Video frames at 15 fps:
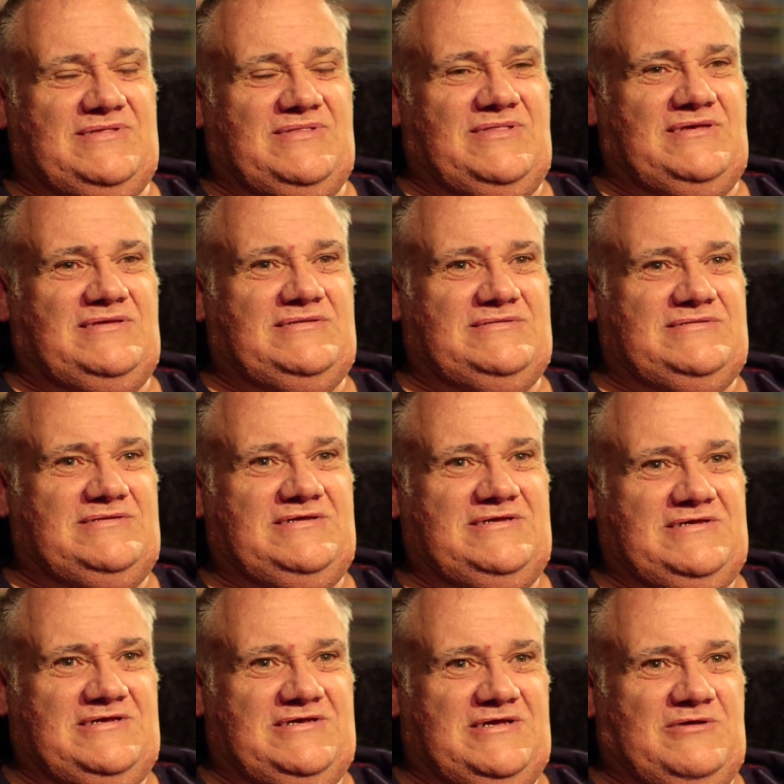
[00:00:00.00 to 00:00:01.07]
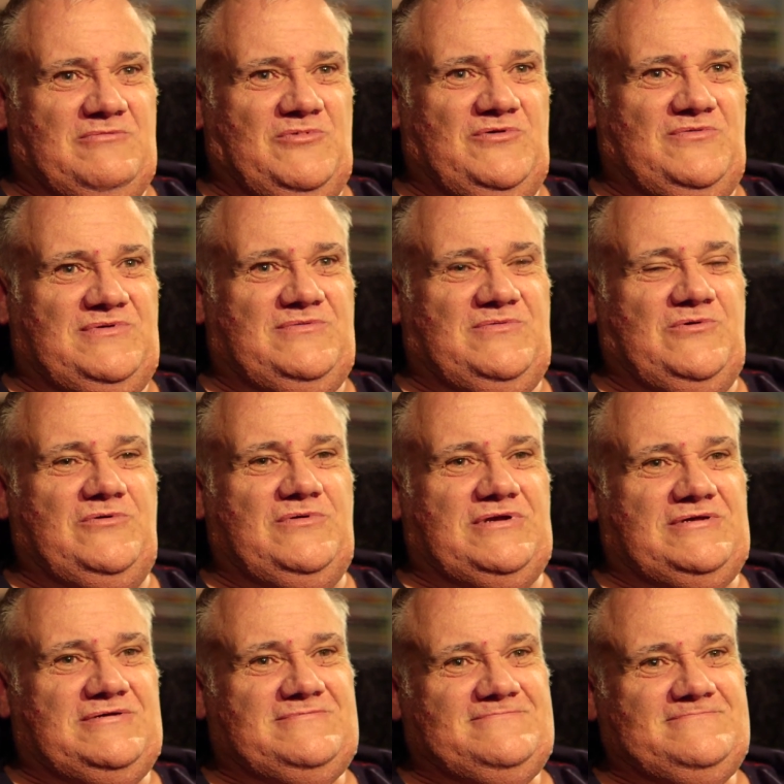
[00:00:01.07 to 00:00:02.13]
and things and moving forward.